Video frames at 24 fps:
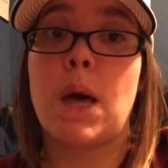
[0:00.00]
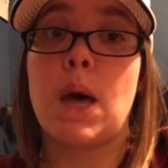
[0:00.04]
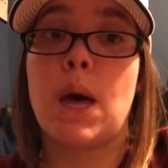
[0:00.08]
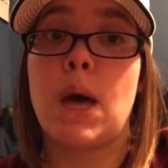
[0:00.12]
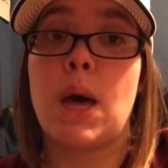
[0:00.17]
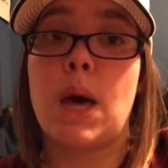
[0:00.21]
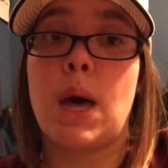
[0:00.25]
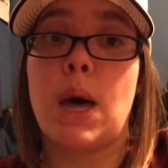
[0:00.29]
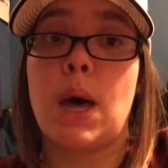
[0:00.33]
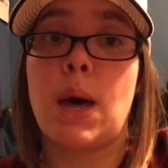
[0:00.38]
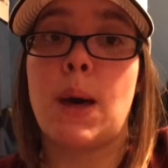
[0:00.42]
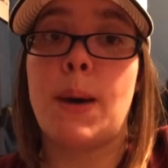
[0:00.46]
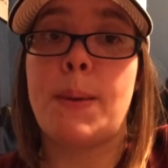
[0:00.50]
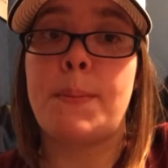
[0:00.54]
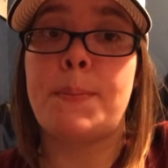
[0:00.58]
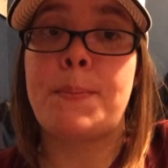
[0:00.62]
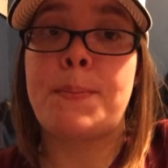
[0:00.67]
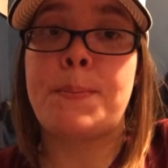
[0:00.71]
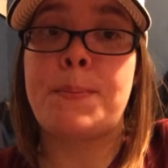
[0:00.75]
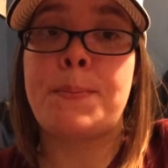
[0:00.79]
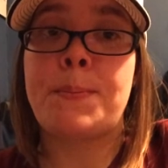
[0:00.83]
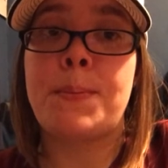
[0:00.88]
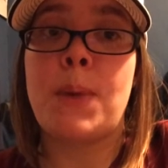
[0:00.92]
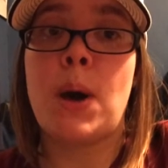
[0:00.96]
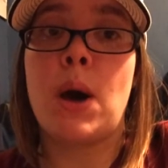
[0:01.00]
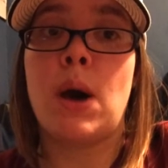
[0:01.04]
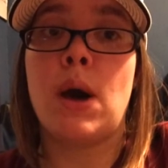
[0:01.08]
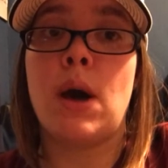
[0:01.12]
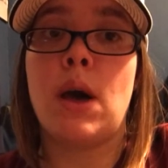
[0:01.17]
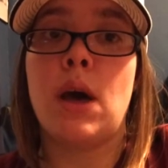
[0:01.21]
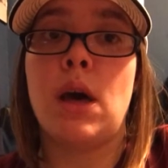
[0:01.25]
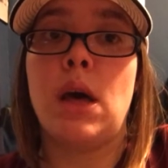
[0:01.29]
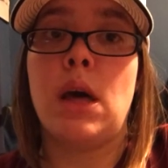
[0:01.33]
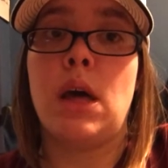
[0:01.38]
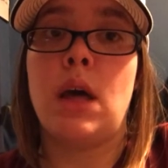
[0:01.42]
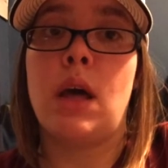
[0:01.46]
Um,
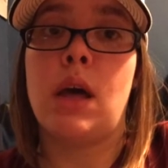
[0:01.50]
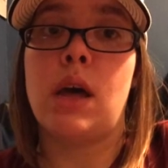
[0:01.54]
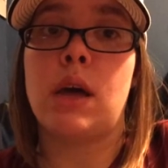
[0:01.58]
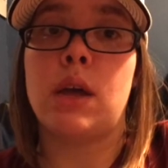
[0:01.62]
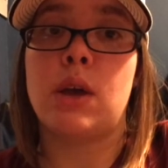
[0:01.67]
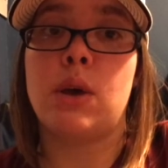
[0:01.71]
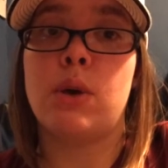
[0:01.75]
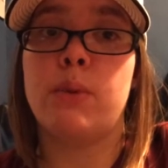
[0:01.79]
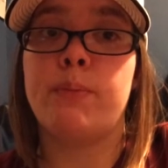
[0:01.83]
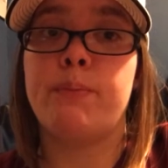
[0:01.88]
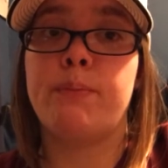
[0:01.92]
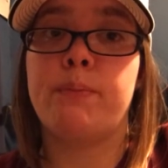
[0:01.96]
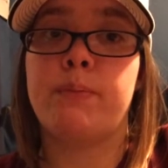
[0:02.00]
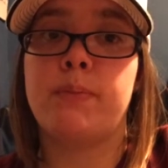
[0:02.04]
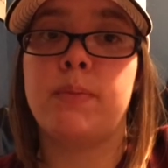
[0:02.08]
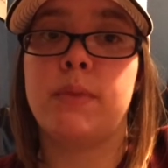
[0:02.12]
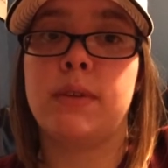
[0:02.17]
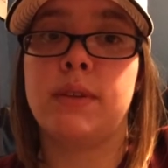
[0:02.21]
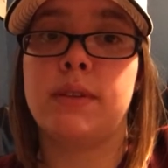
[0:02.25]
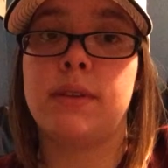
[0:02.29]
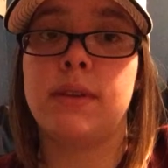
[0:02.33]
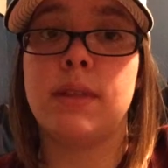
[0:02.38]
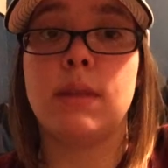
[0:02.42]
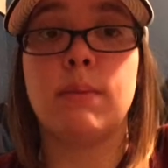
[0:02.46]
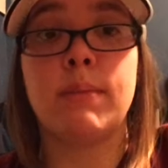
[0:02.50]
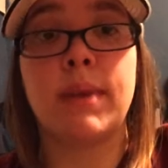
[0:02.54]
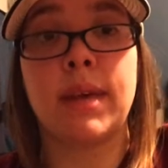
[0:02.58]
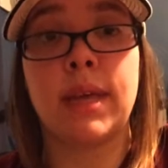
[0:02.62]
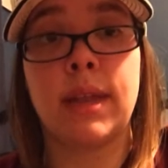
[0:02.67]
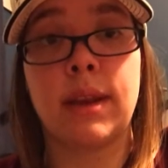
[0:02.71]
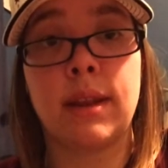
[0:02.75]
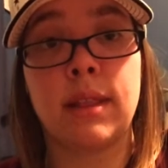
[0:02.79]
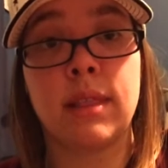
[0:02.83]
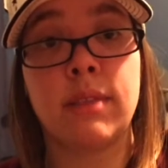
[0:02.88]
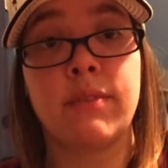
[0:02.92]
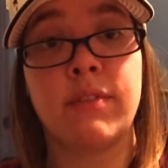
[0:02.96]
I hope to see them
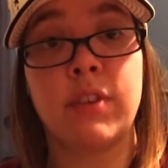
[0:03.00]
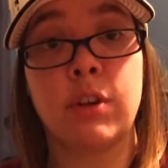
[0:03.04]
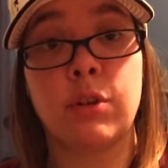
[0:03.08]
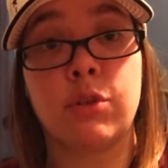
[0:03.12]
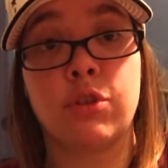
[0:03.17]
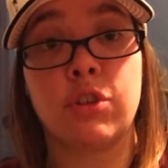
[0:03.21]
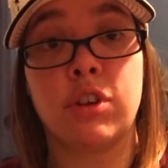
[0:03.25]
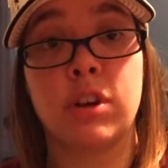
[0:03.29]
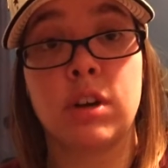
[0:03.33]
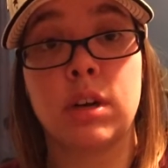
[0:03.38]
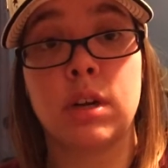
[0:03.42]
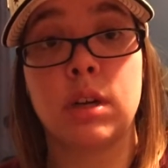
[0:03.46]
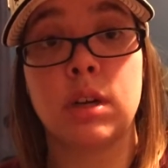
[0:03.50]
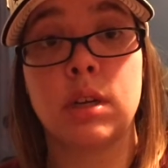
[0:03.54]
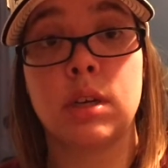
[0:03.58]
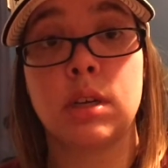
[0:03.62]
again in the future.